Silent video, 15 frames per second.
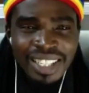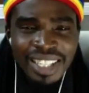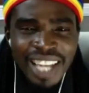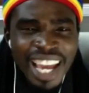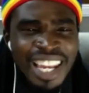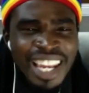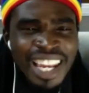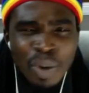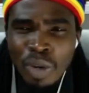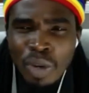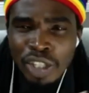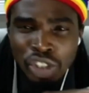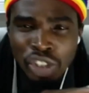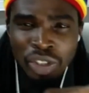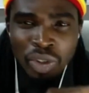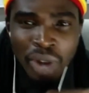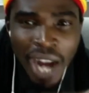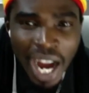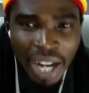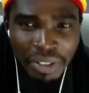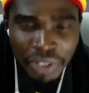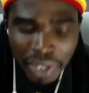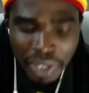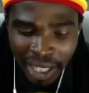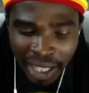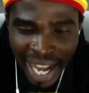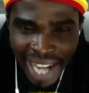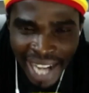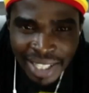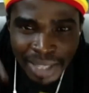Any question you have, you can
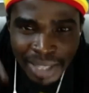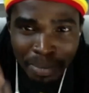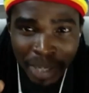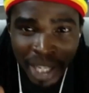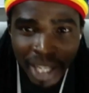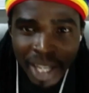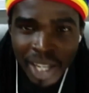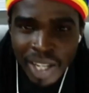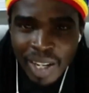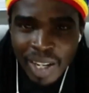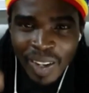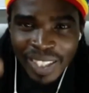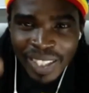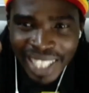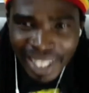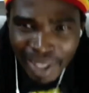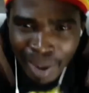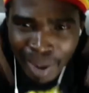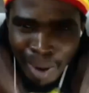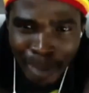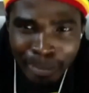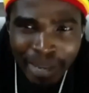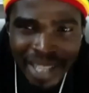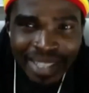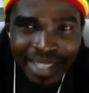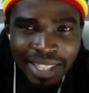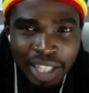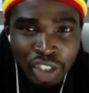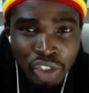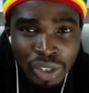ask me on the comment
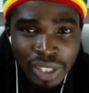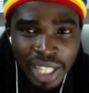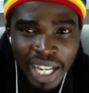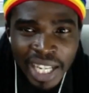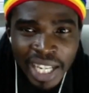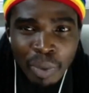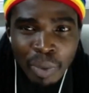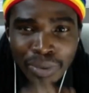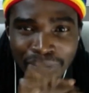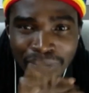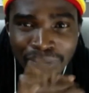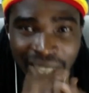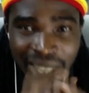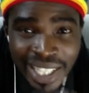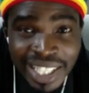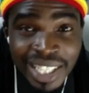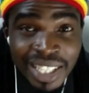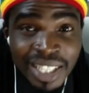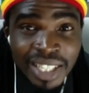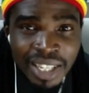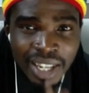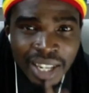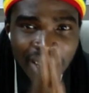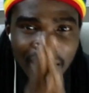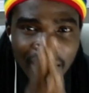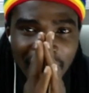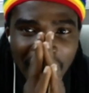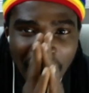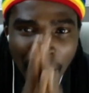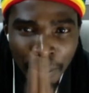section and I will treat it
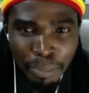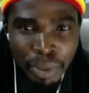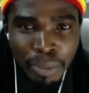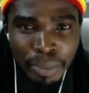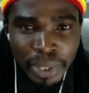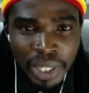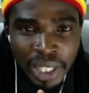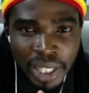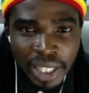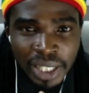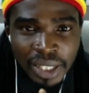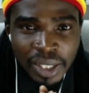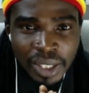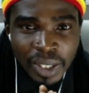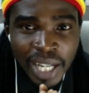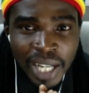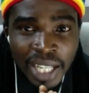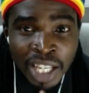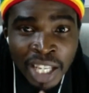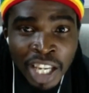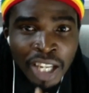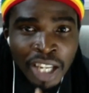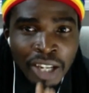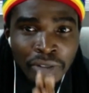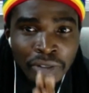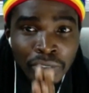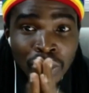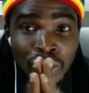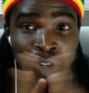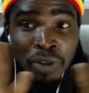appropriately. All right. For
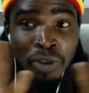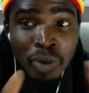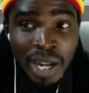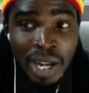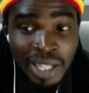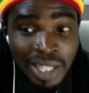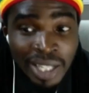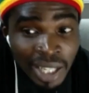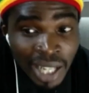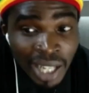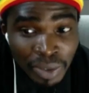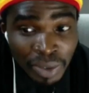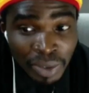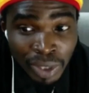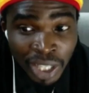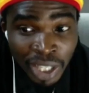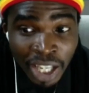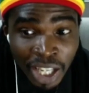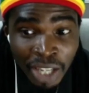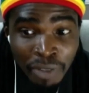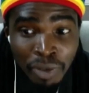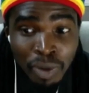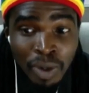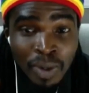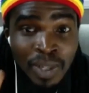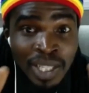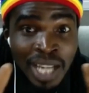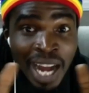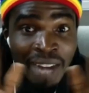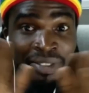those of you who are in this class for today, if you
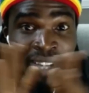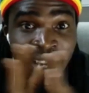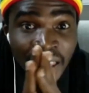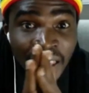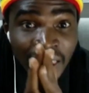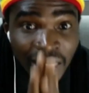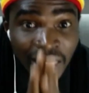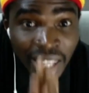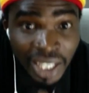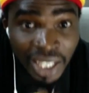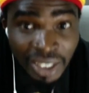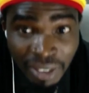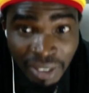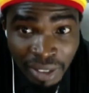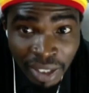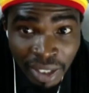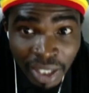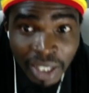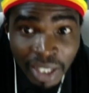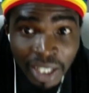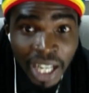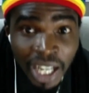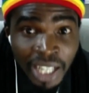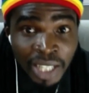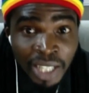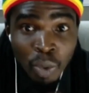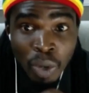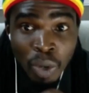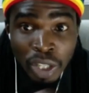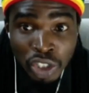always have anything, any
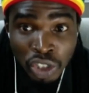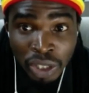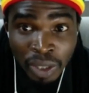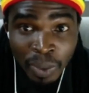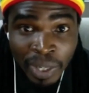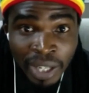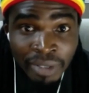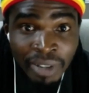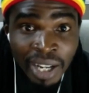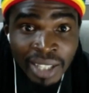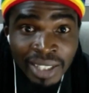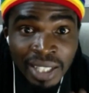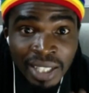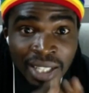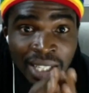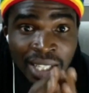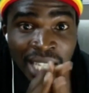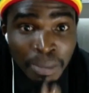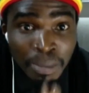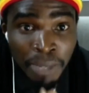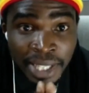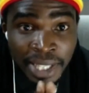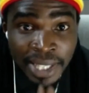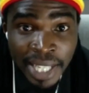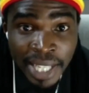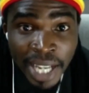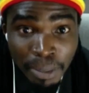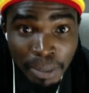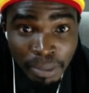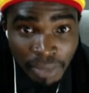question or whatever, send me a
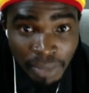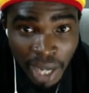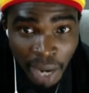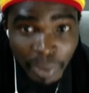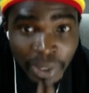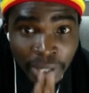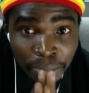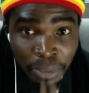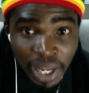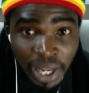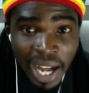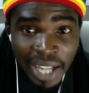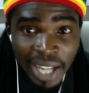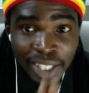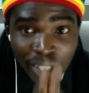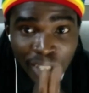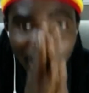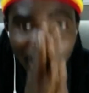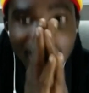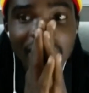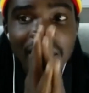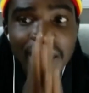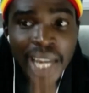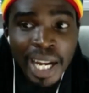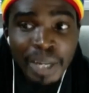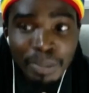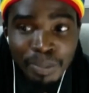DM. I will reply on time.